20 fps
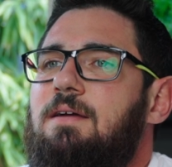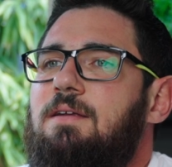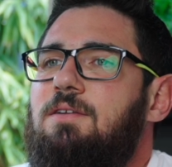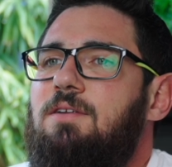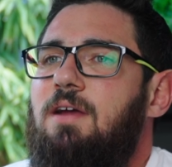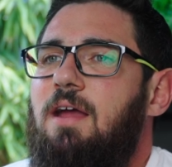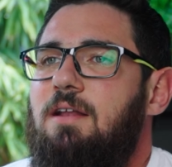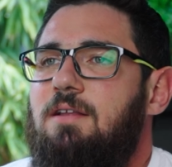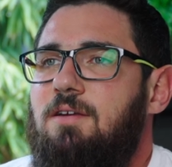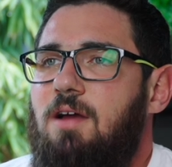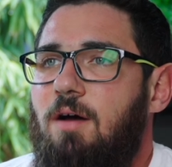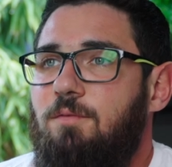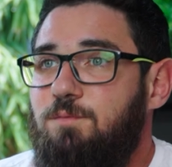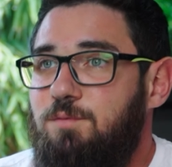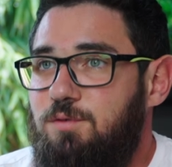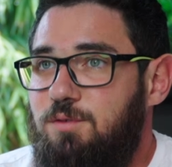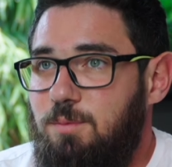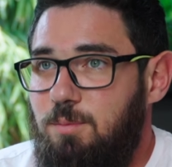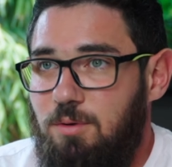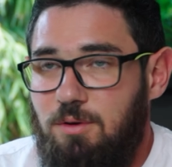get
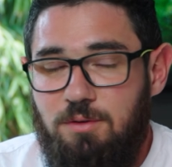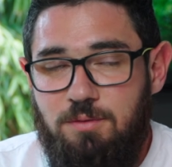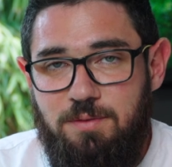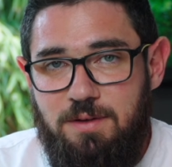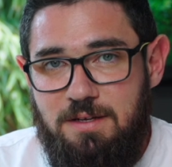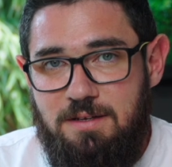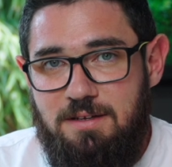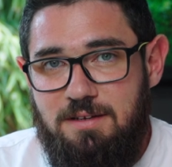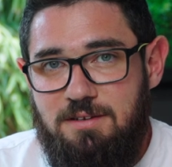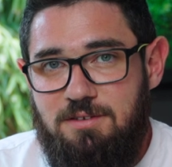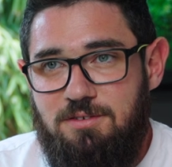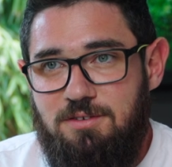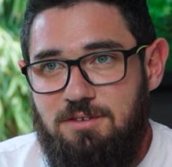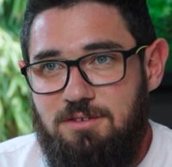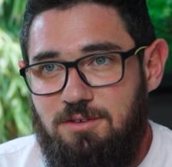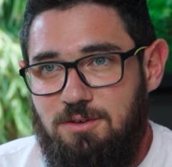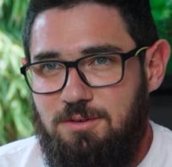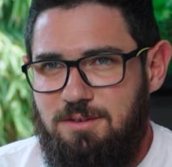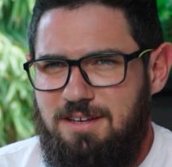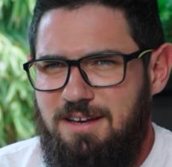comfortable with this
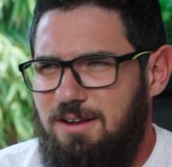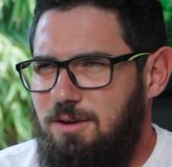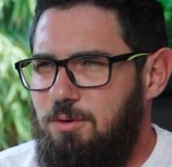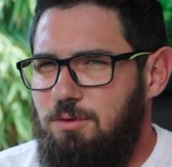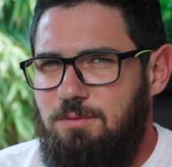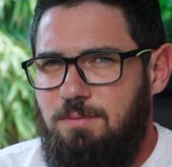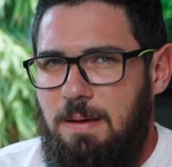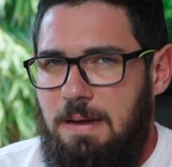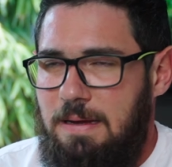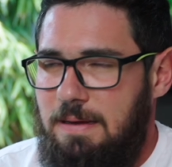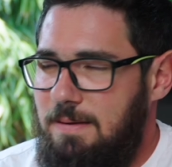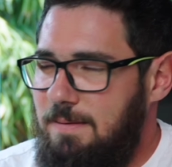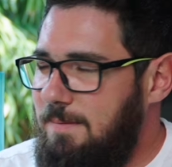result in a good way.